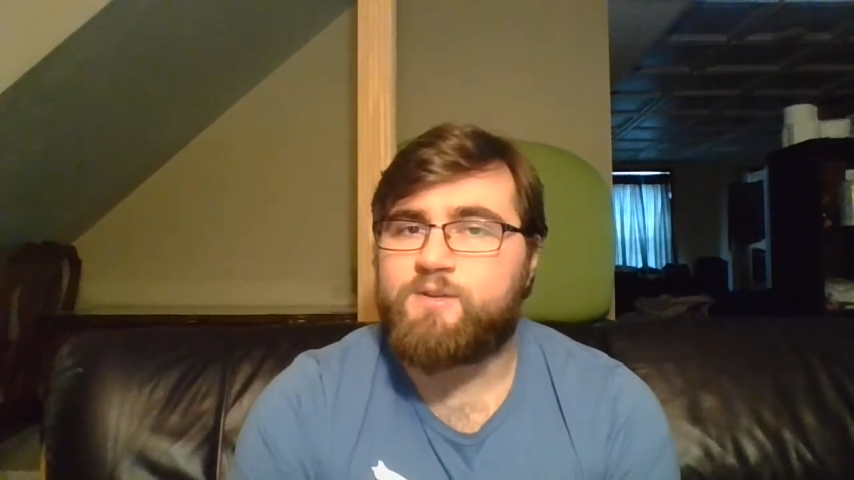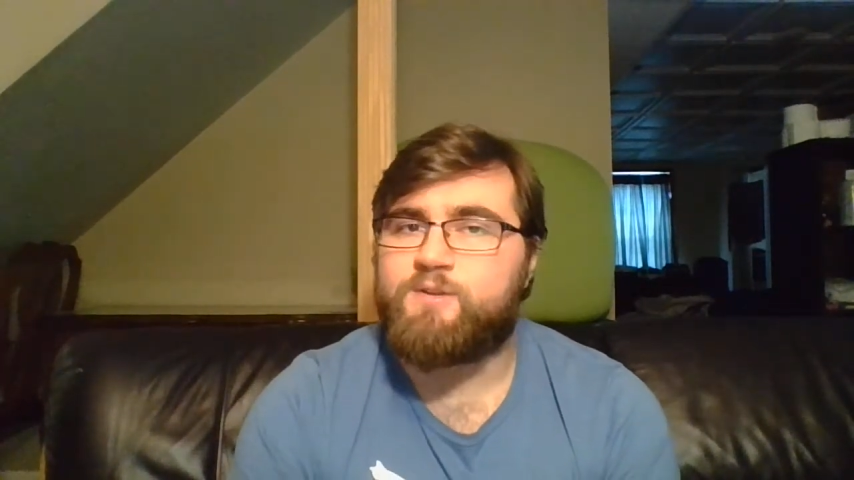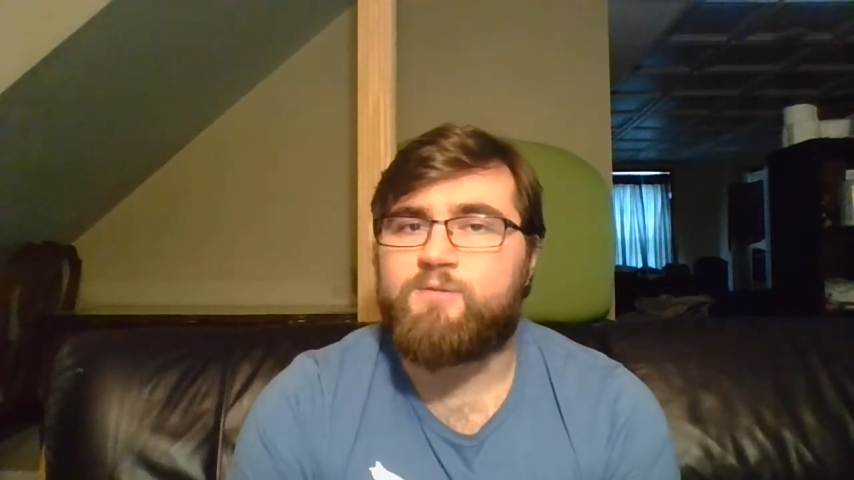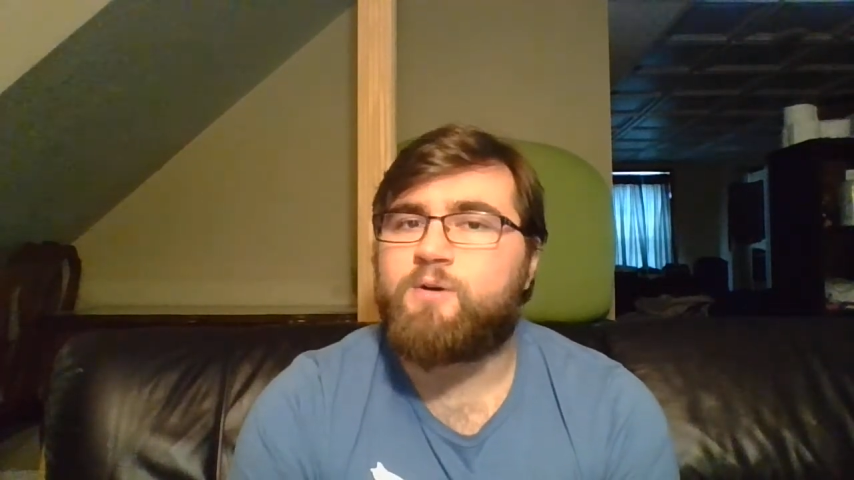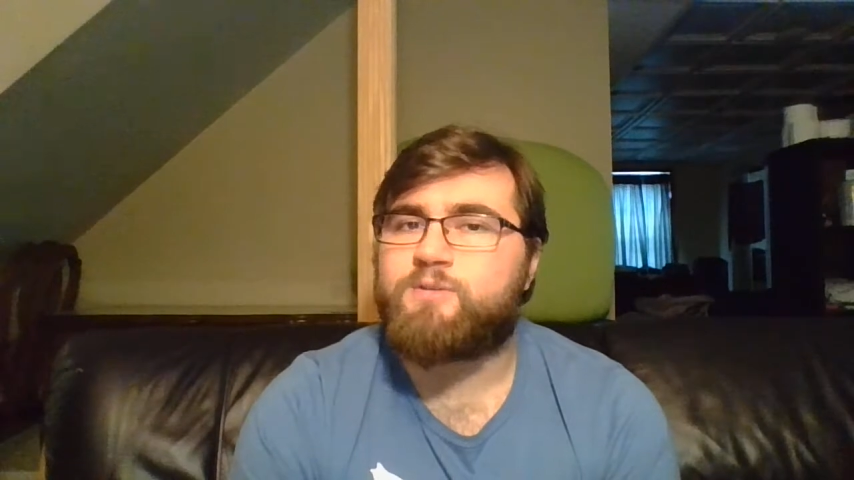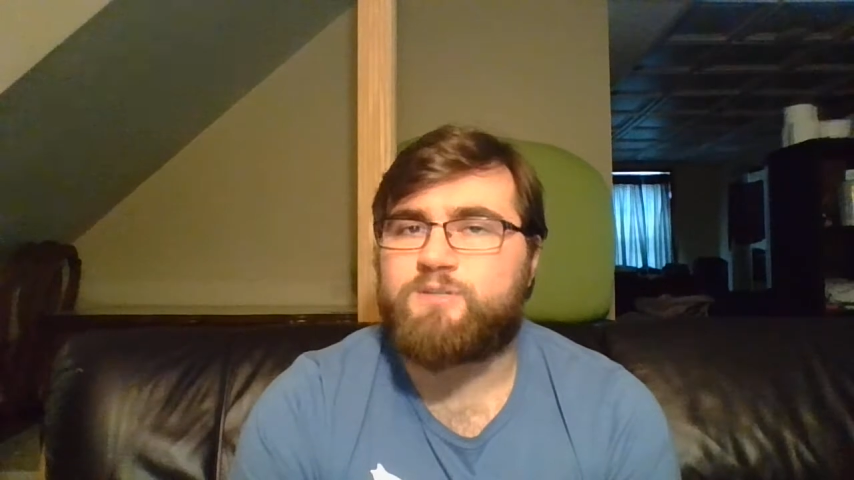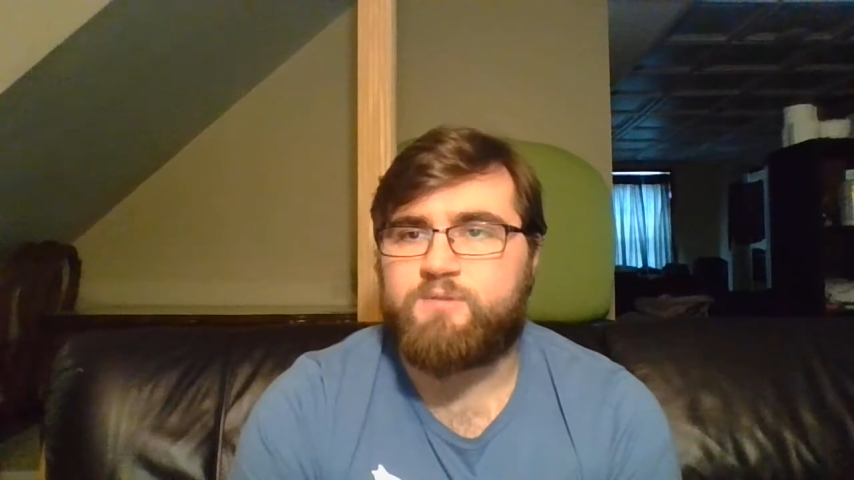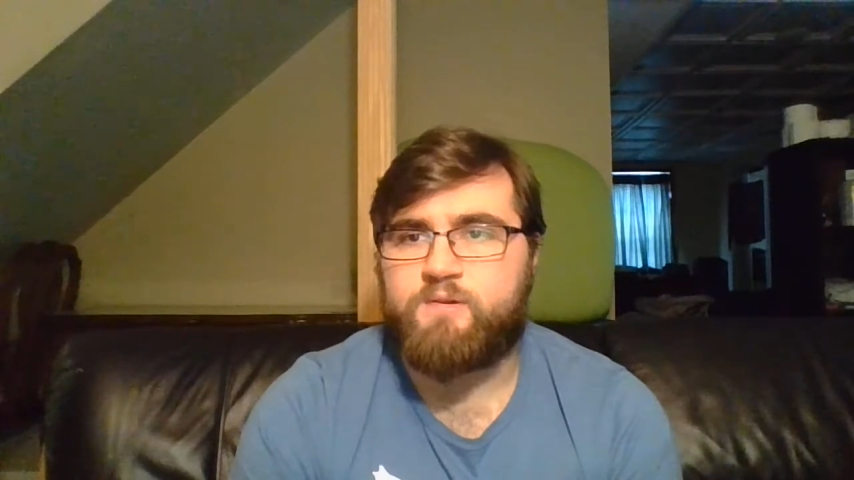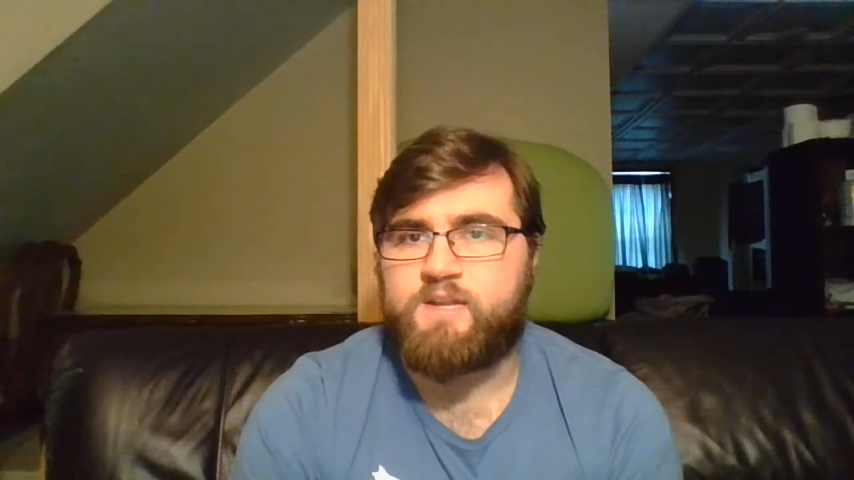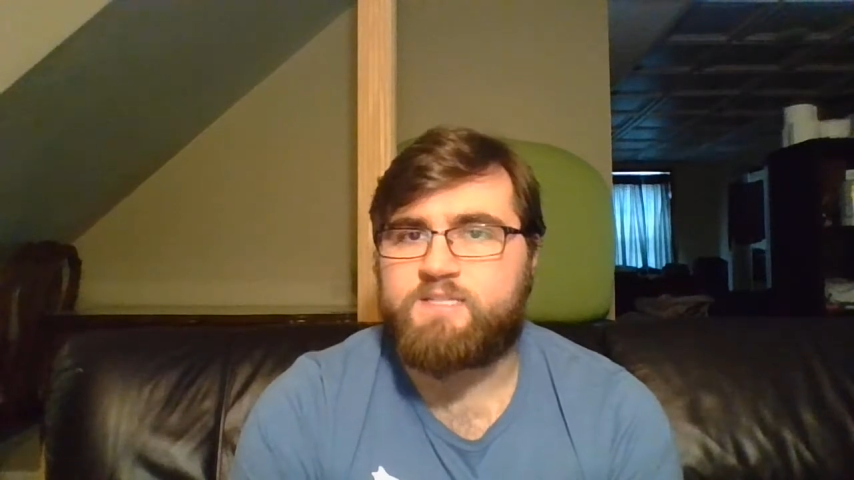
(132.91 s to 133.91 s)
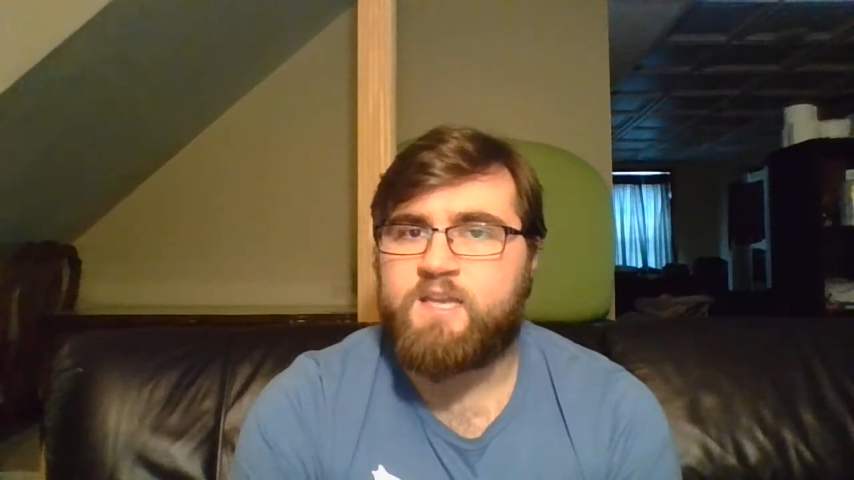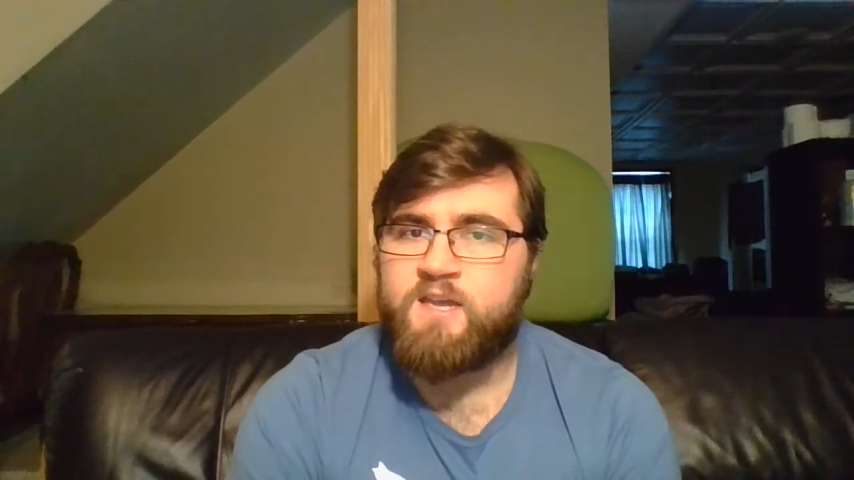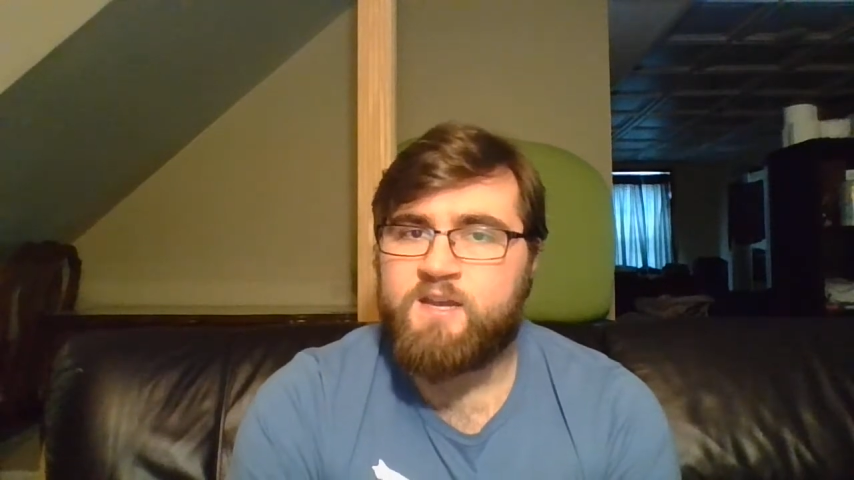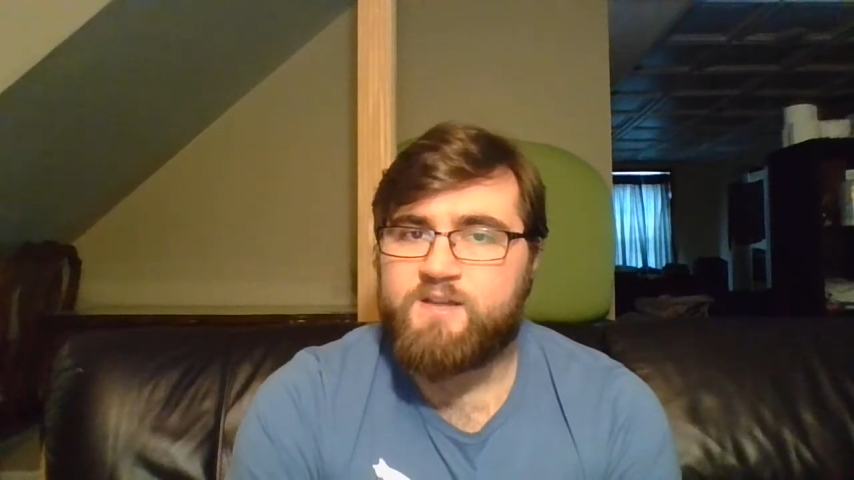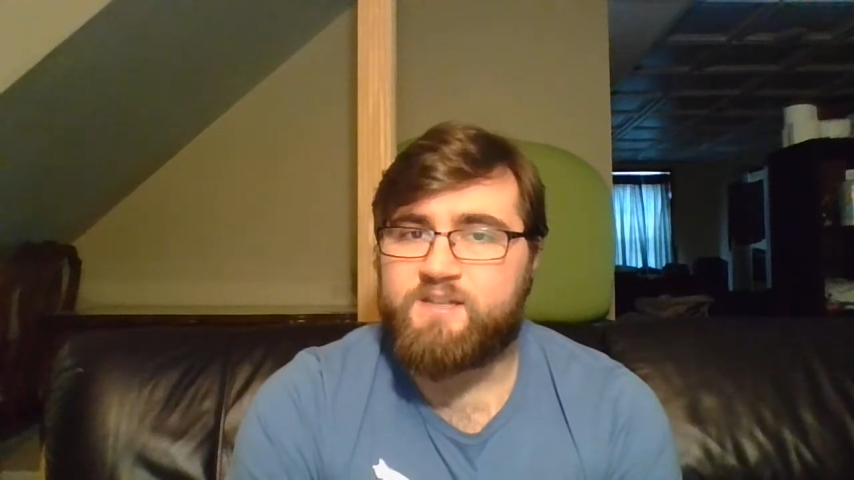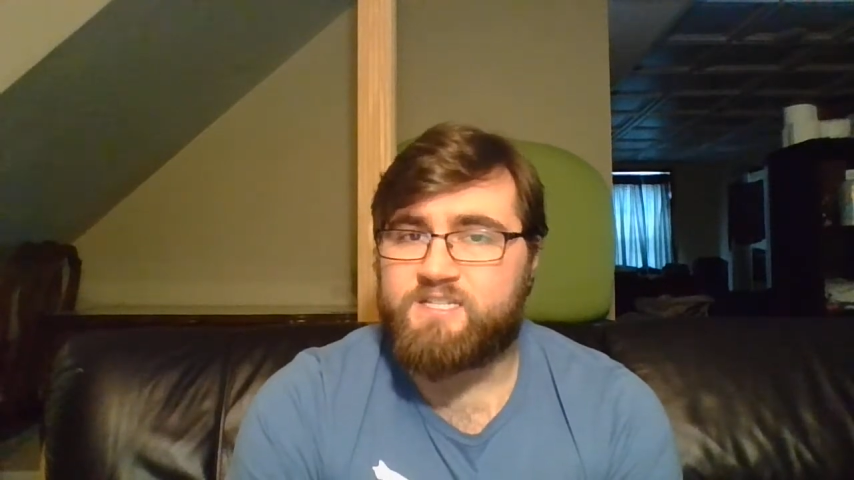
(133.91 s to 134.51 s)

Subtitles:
you also notice the